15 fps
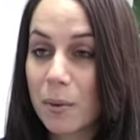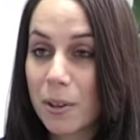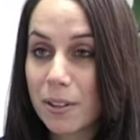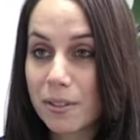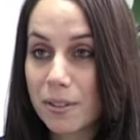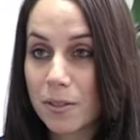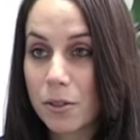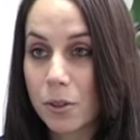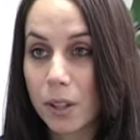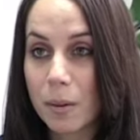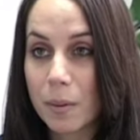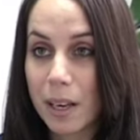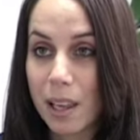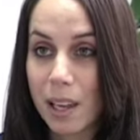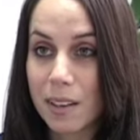I most enjoyed
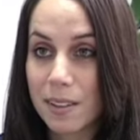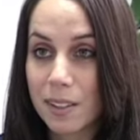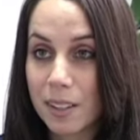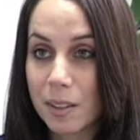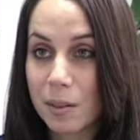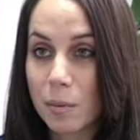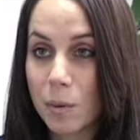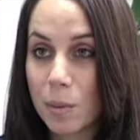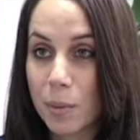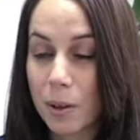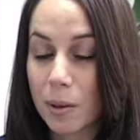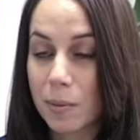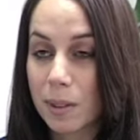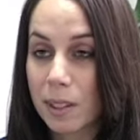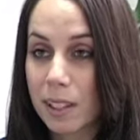about London were
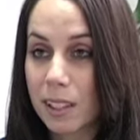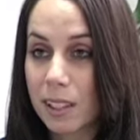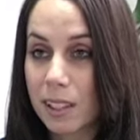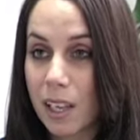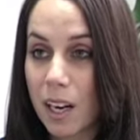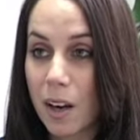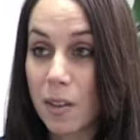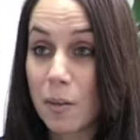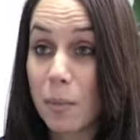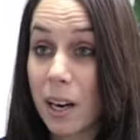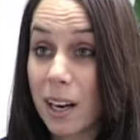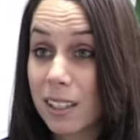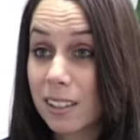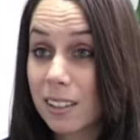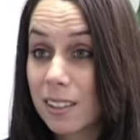probably the
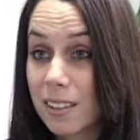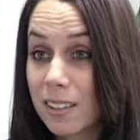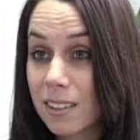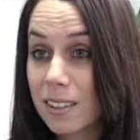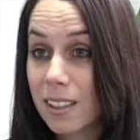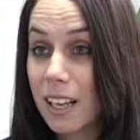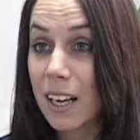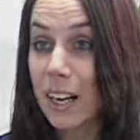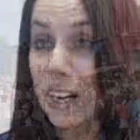markets.